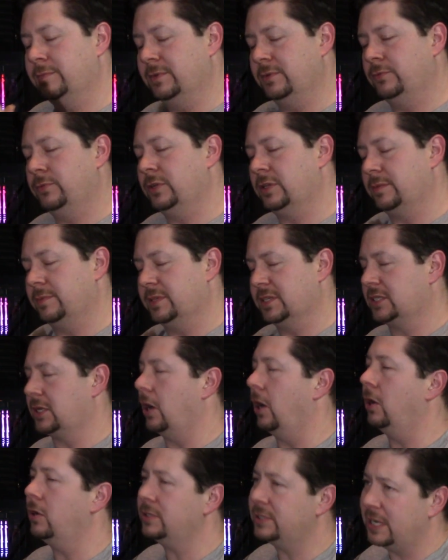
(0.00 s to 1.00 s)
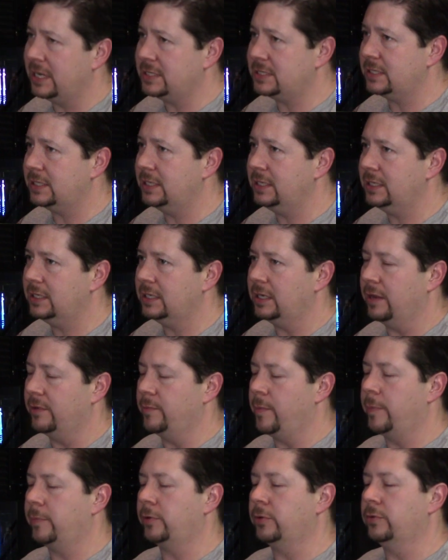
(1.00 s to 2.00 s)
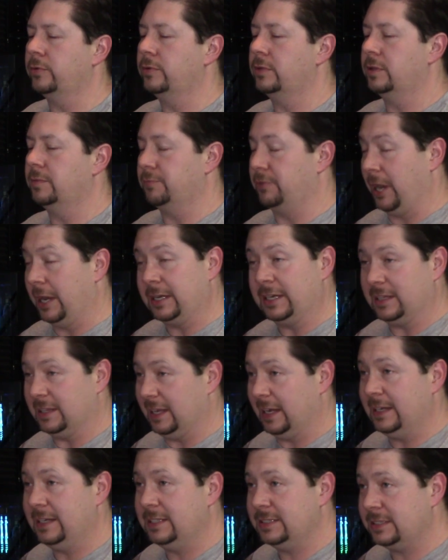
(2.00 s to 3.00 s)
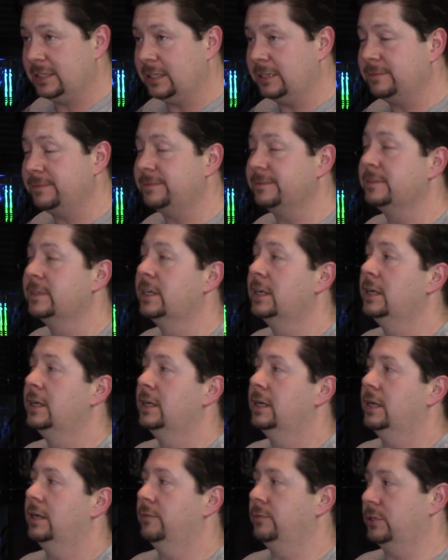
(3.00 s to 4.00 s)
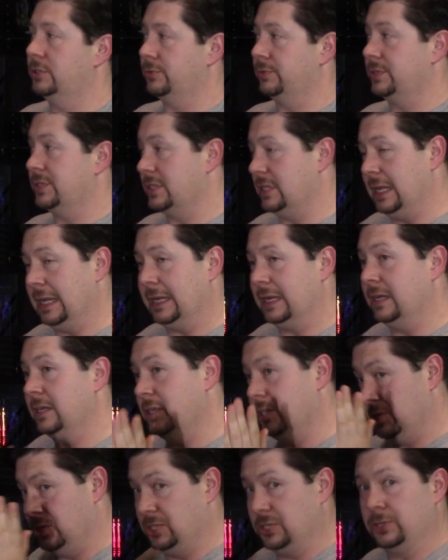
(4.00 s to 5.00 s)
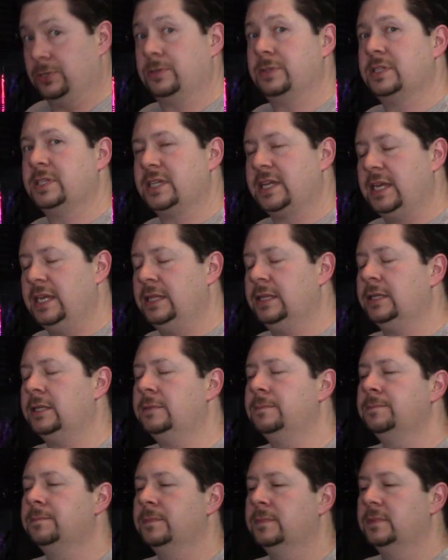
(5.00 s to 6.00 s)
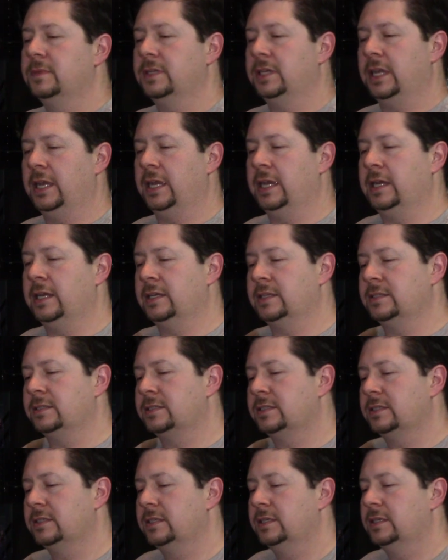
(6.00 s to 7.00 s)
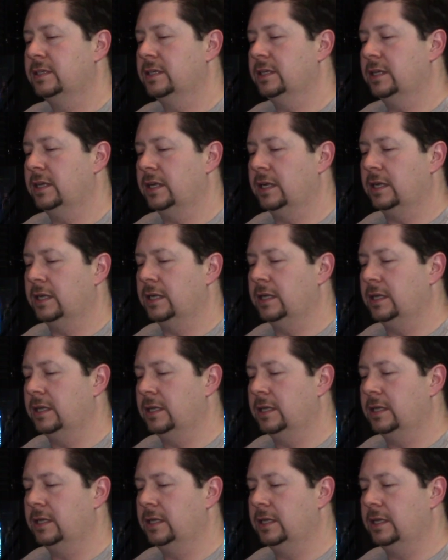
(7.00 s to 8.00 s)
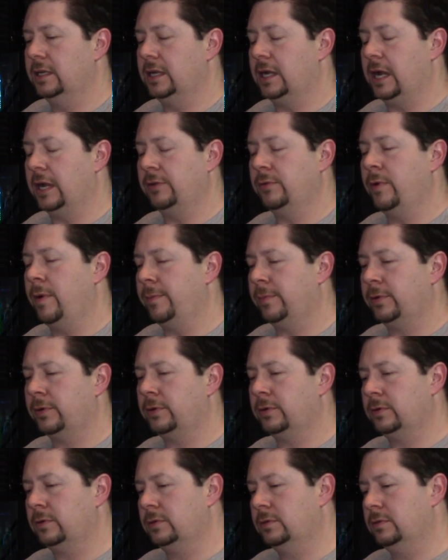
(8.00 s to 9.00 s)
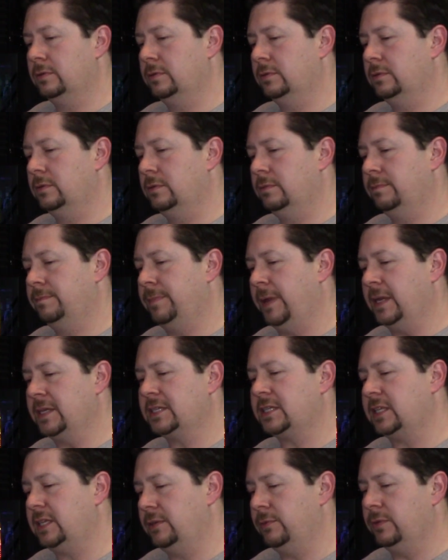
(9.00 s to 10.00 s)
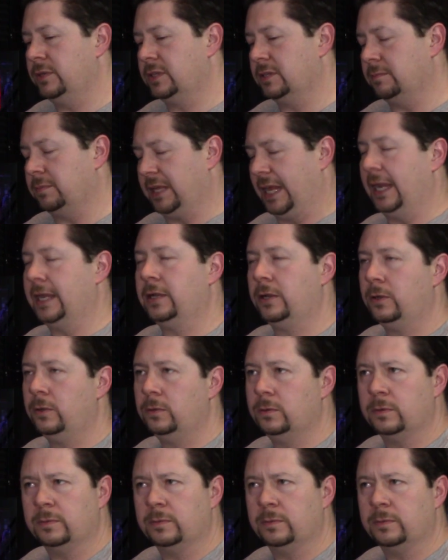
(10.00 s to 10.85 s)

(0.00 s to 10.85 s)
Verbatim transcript: what the mezcal tastes like. I remember the pregnant lady stuff, which was like a dessert tequila. And I remember basically what the Blanco,